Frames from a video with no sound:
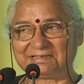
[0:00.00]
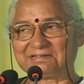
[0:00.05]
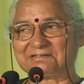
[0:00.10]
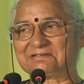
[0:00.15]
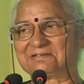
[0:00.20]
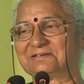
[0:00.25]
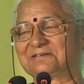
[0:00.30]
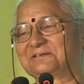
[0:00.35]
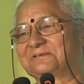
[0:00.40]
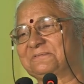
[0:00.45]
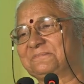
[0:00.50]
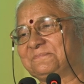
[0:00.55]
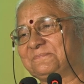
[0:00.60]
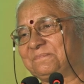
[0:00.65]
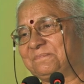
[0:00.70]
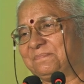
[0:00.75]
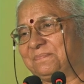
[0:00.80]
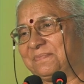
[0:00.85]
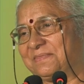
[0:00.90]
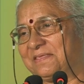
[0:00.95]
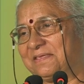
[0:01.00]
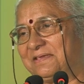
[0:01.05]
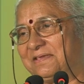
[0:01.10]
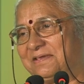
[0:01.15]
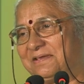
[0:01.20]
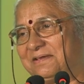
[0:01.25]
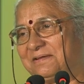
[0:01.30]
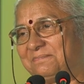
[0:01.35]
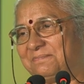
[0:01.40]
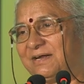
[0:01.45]
later.
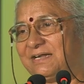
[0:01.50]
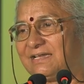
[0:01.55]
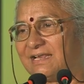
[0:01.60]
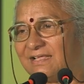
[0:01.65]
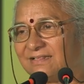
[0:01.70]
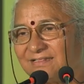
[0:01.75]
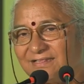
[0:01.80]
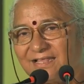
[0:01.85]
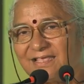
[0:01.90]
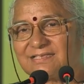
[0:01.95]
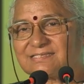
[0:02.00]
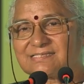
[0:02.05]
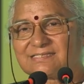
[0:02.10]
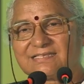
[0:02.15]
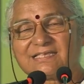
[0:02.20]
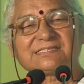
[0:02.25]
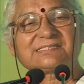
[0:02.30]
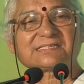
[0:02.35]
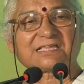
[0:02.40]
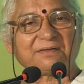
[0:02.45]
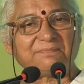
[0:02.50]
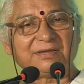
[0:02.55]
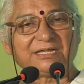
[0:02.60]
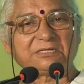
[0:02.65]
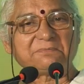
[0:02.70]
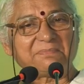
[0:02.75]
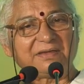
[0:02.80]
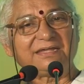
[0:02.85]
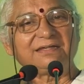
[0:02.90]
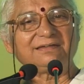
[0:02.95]
But unless this
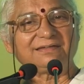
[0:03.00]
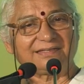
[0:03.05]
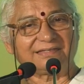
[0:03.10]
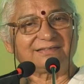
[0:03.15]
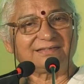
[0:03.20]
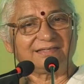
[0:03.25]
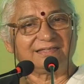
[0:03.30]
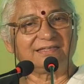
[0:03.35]
commitment